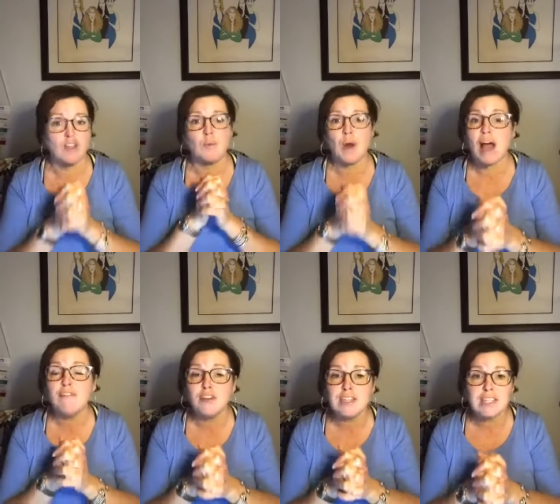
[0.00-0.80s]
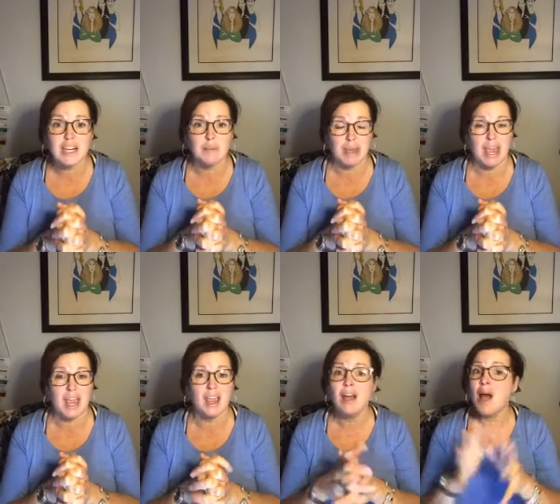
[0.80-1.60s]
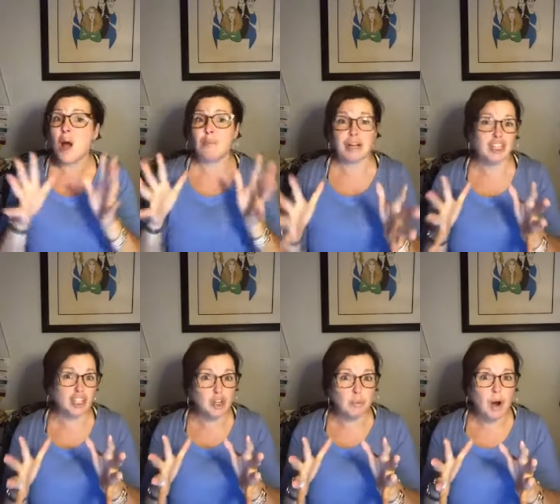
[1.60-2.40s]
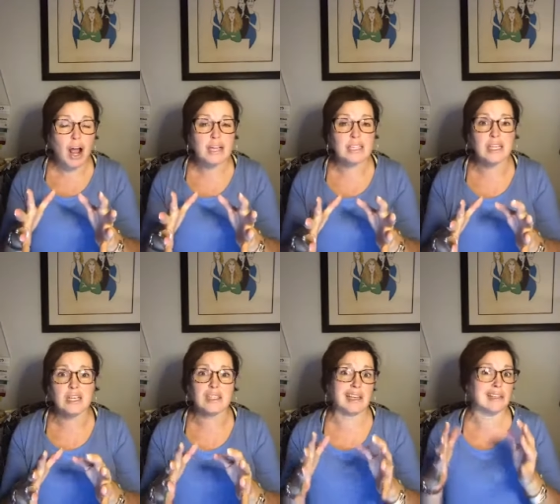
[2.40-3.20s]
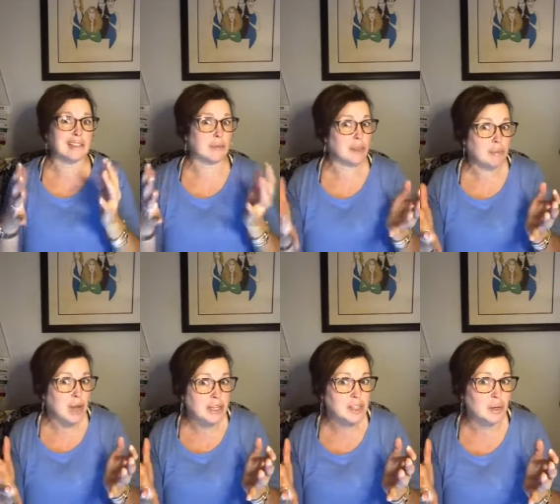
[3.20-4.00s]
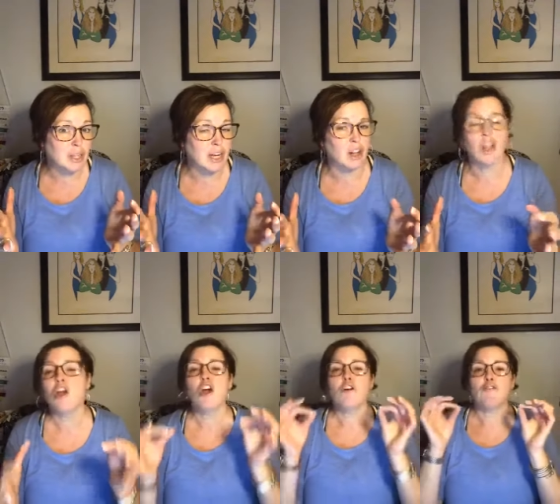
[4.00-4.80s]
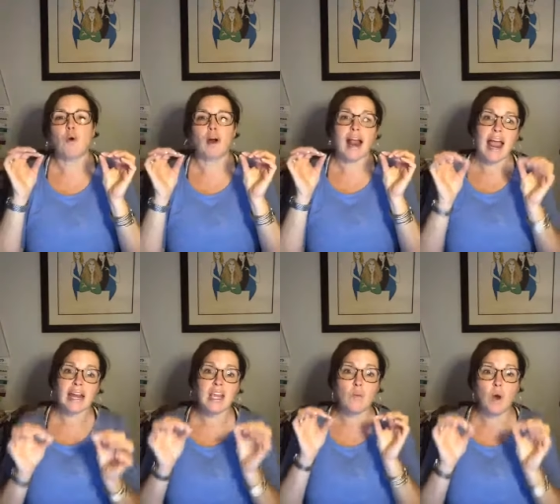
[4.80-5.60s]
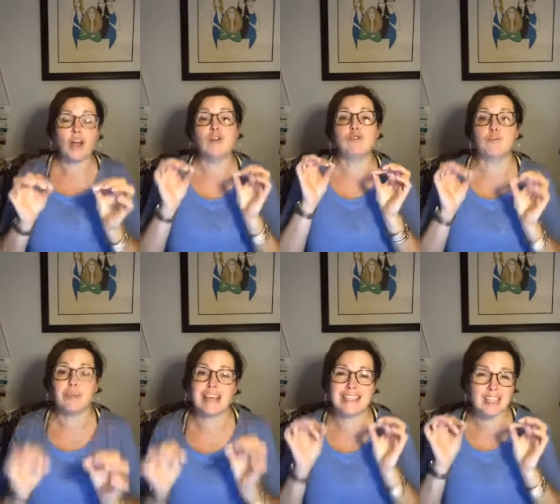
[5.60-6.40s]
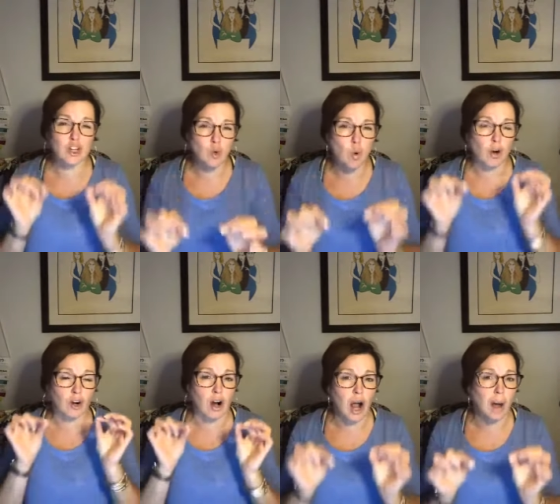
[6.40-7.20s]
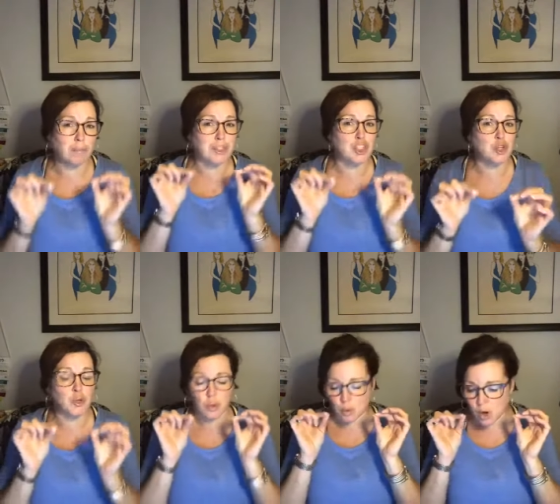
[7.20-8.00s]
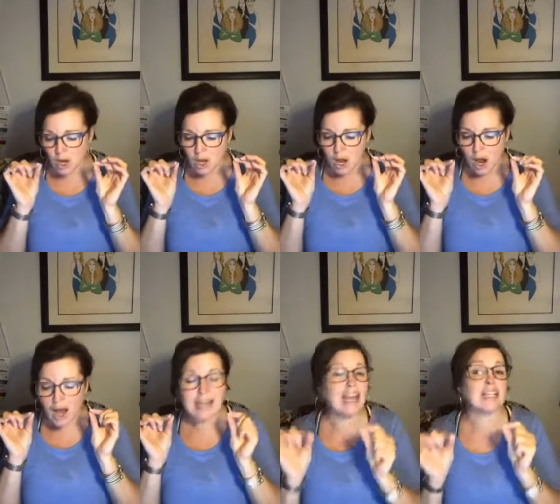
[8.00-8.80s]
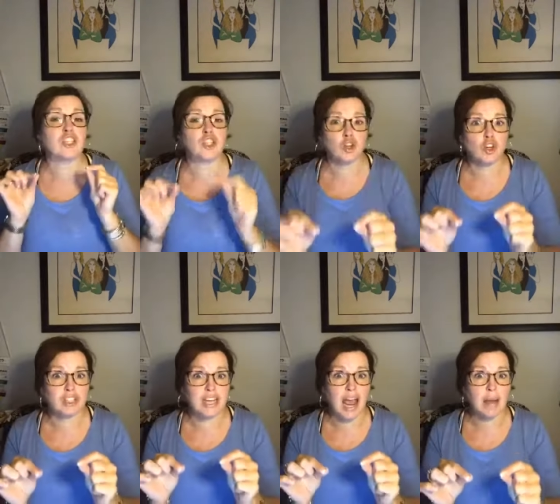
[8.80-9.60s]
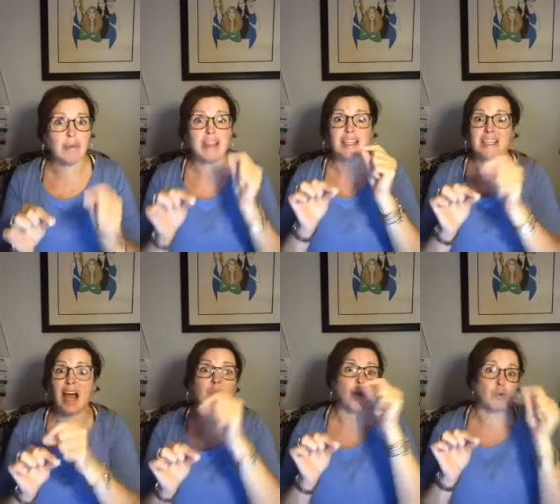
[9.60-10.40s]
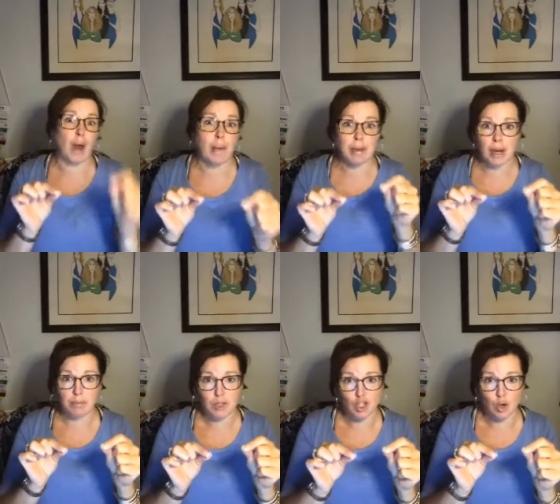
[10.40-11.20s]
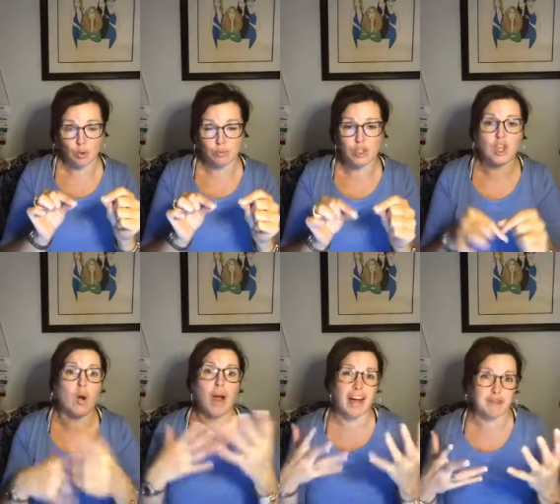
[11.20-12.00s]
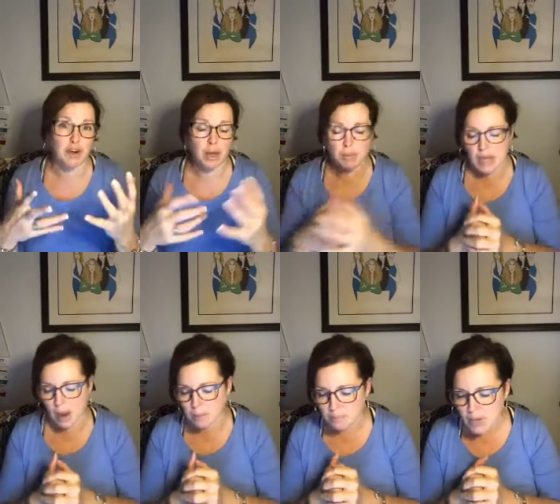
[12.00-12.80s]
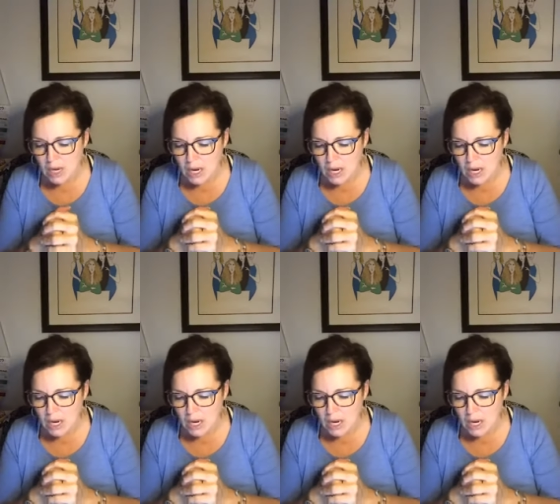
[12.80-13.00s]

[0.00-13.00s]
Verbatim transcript: And the raffle is going to be a bunch of little prizes and some of them not so little for anyone who's placed an order up to uh, next Thursday by the time we're wrapping up the Zoom. So after 9 p.m.